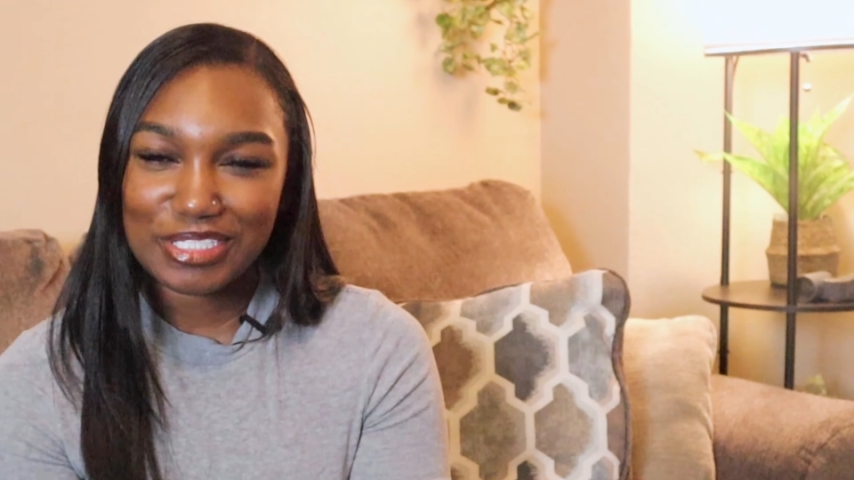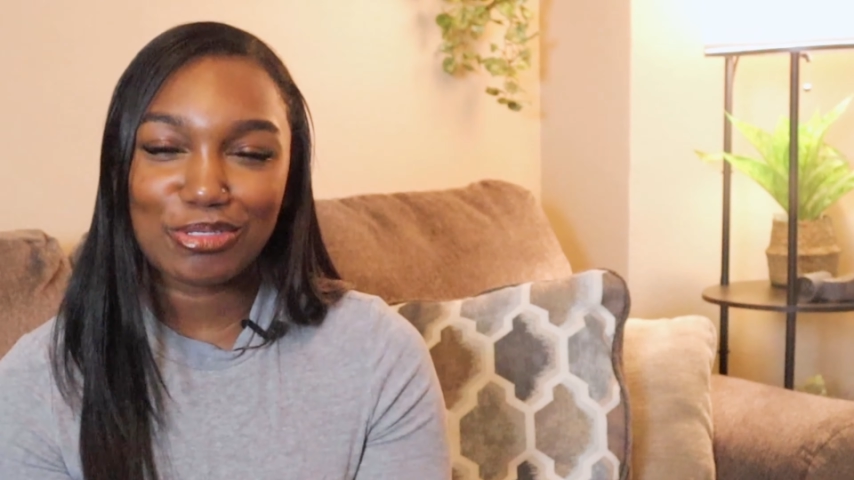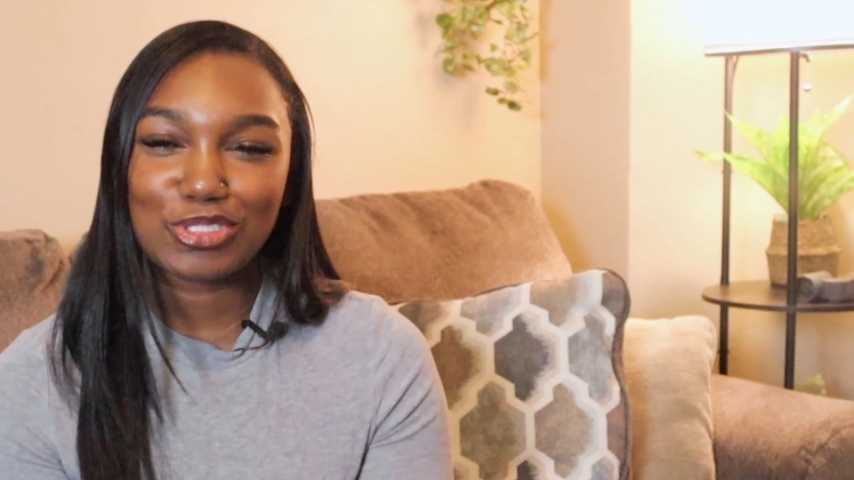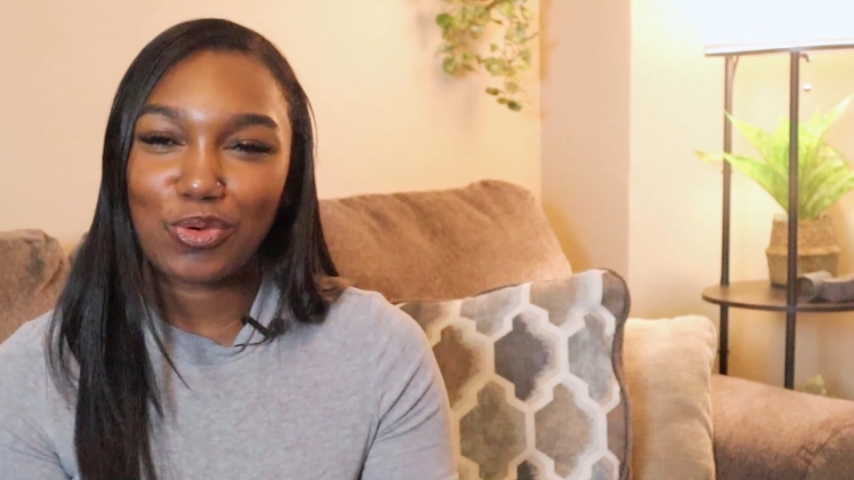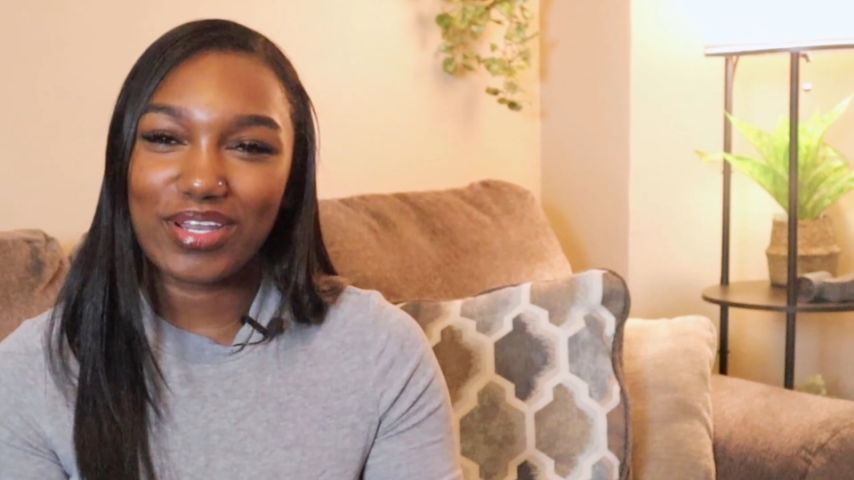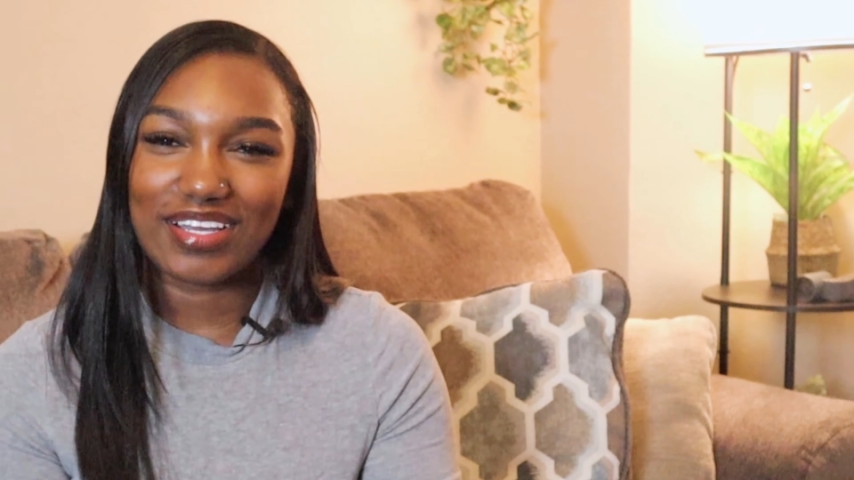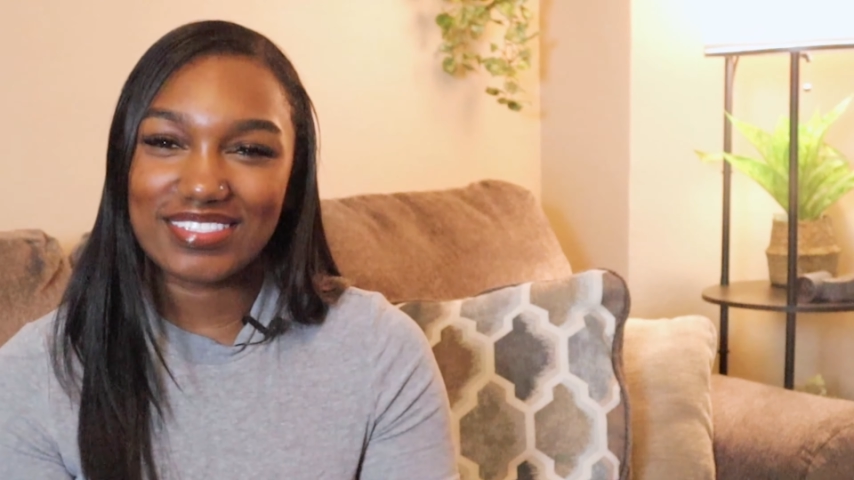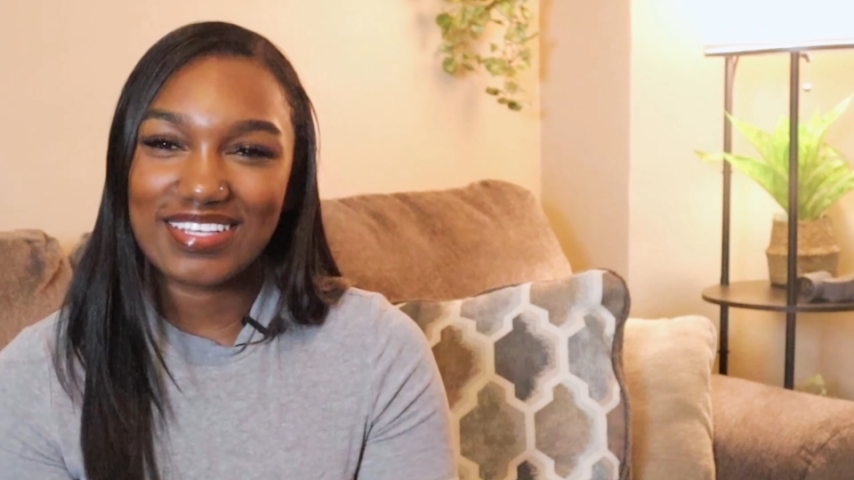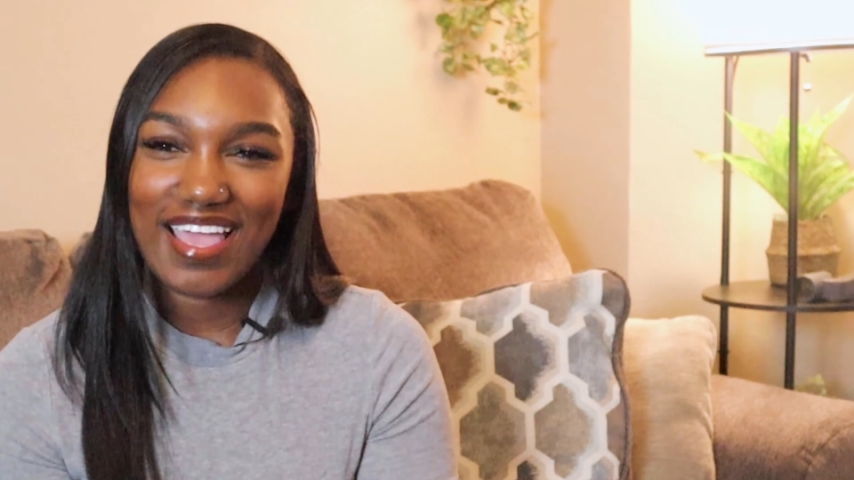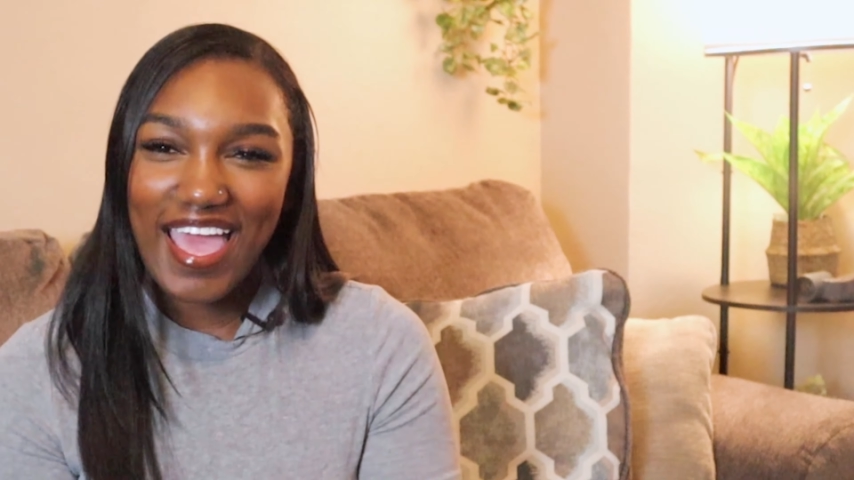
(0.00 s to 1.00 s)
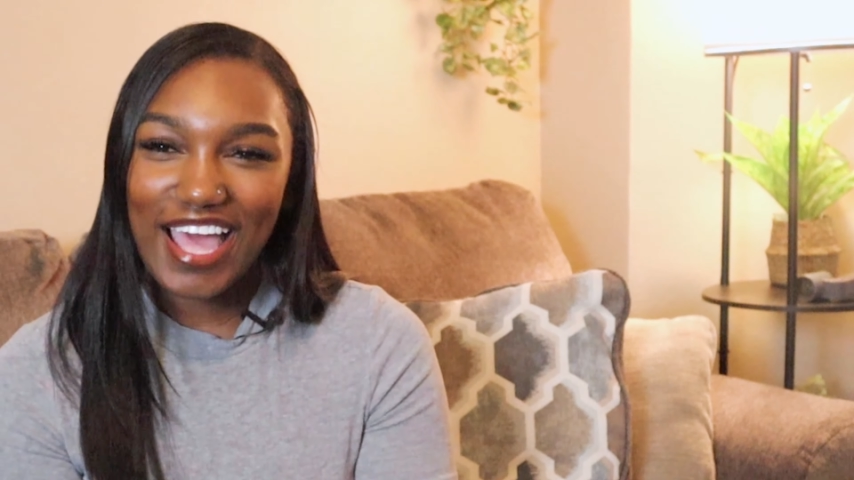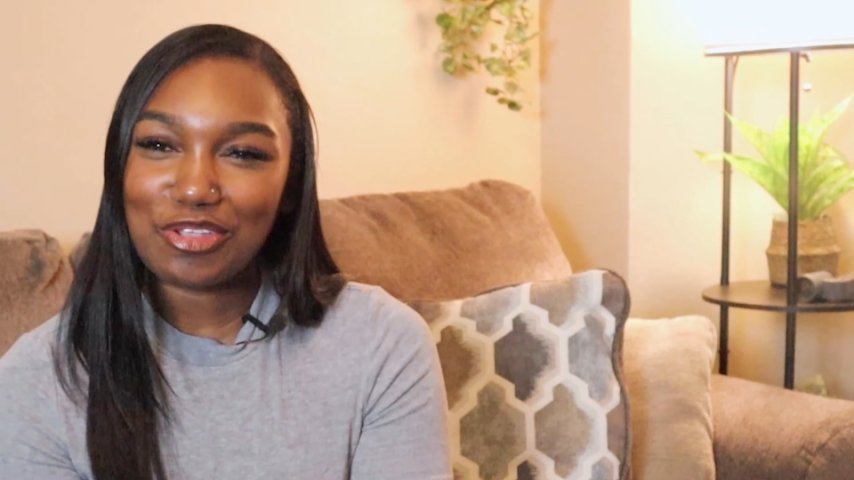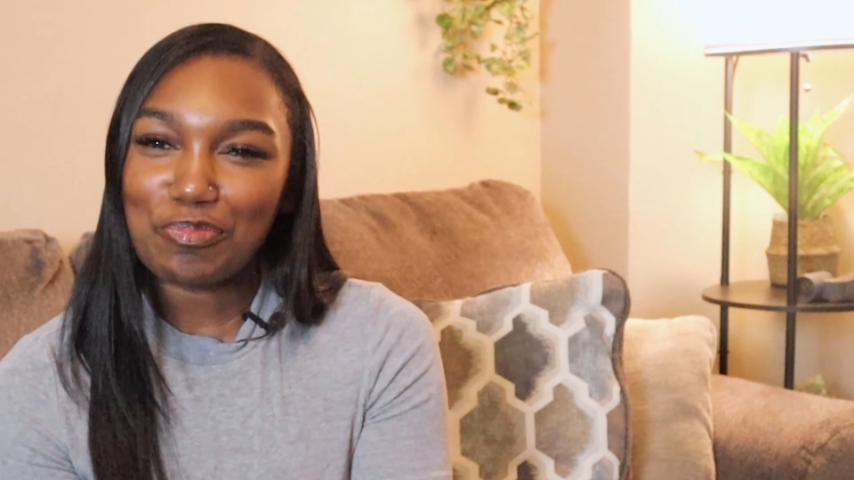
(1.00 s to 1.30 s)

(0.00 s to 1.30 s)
So join us at